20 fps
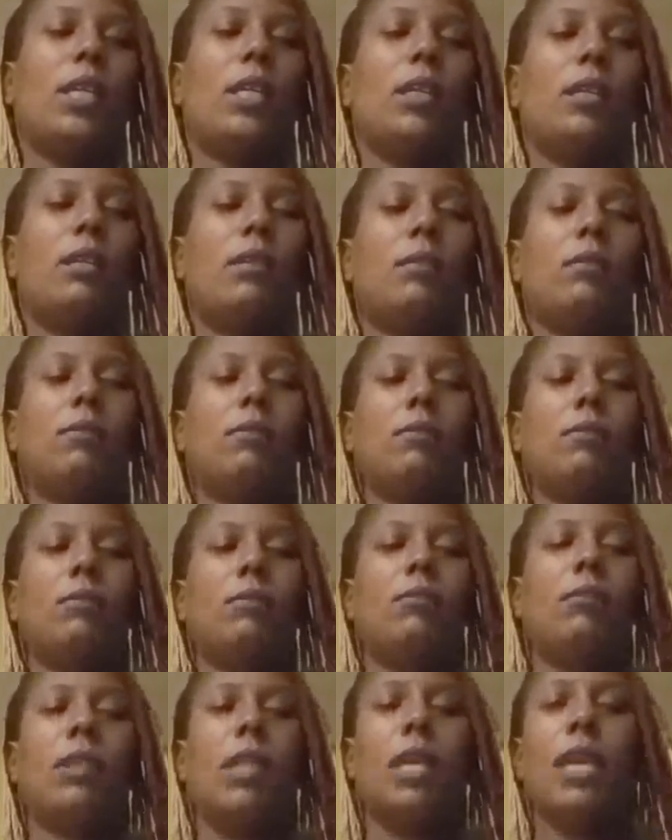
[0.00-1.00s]

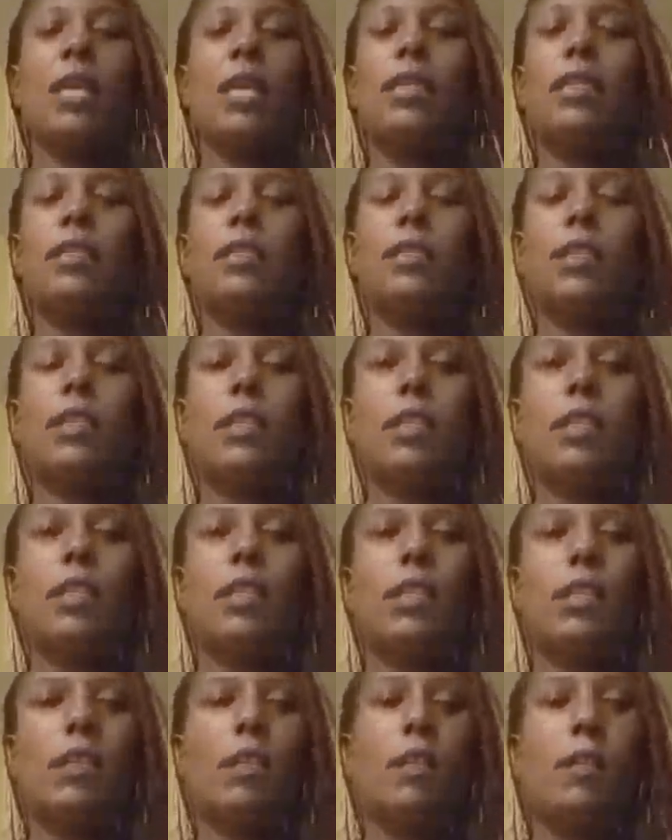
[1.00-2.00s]
Queen,
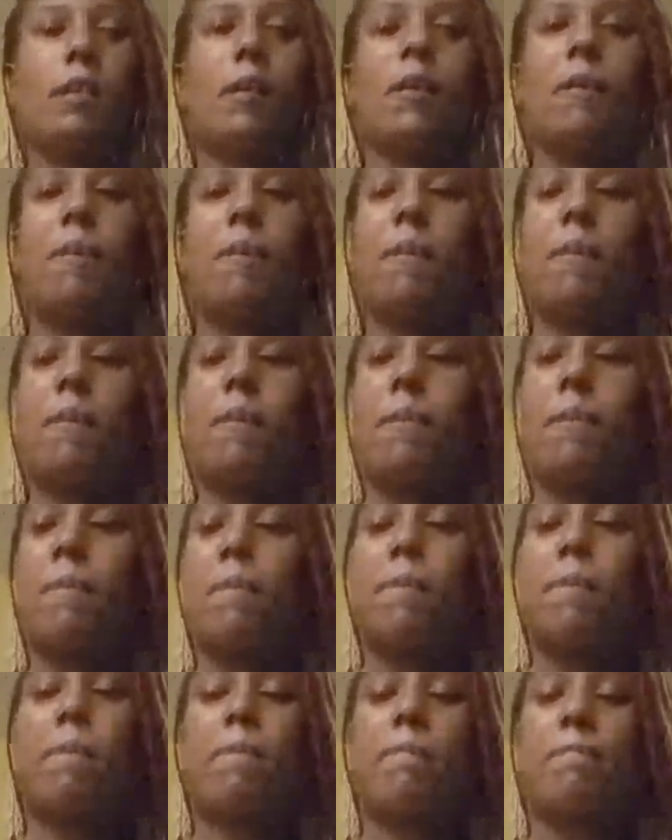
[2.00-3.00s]
Ace, and King.
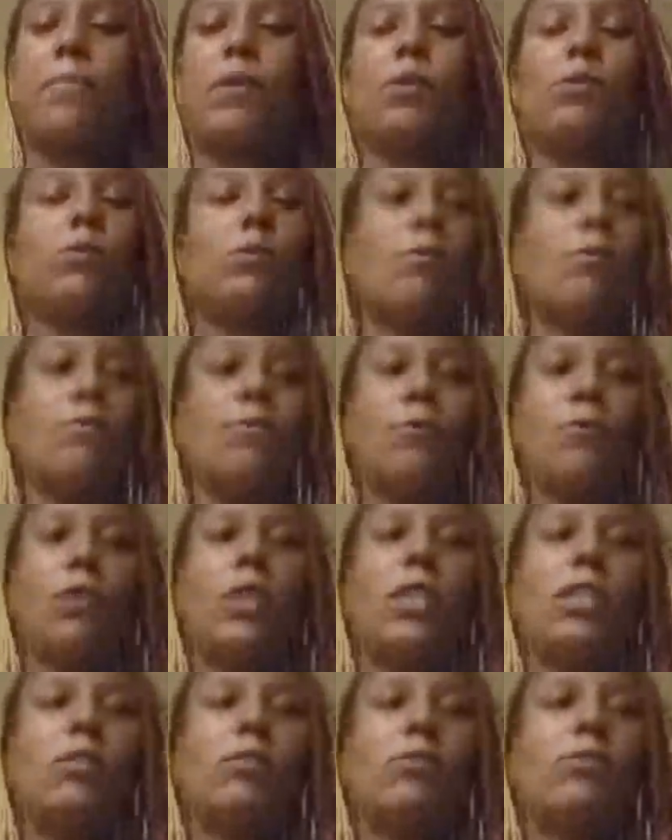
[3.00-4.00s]

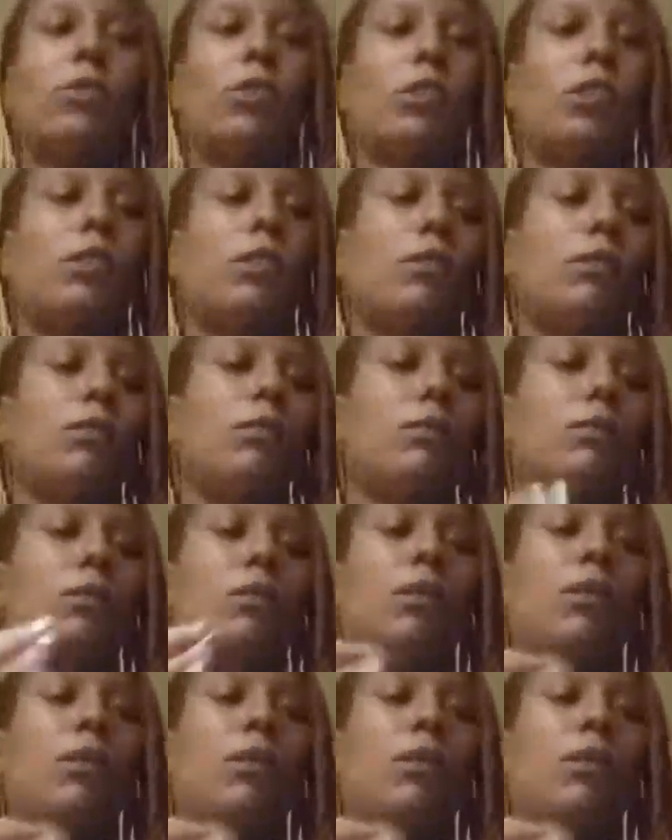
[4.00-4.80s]
Beautiful energy.